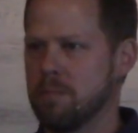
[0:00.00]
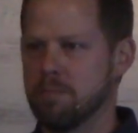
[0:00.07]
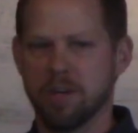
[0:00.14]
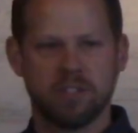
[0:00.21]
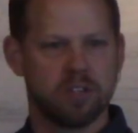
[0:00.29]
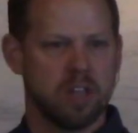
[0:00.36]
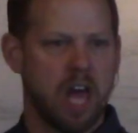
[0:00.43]

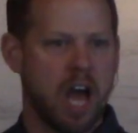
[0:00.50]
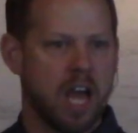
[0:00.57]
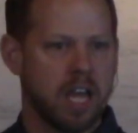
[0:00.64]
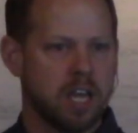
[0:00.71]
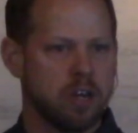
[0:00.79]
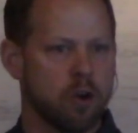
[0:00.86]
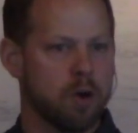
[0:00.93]
brings a
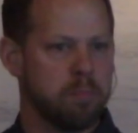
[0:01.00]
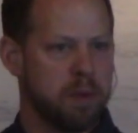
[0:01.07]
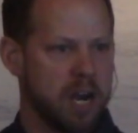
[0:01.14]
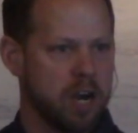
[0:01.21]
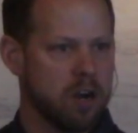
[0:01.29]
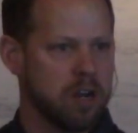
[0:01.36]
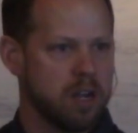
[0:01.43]
lion or a
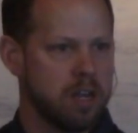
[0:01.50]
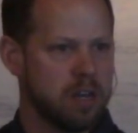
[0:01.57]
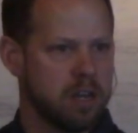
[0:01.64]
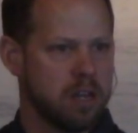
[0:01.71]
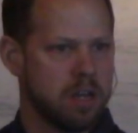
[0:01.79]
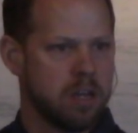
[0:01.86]
bear in,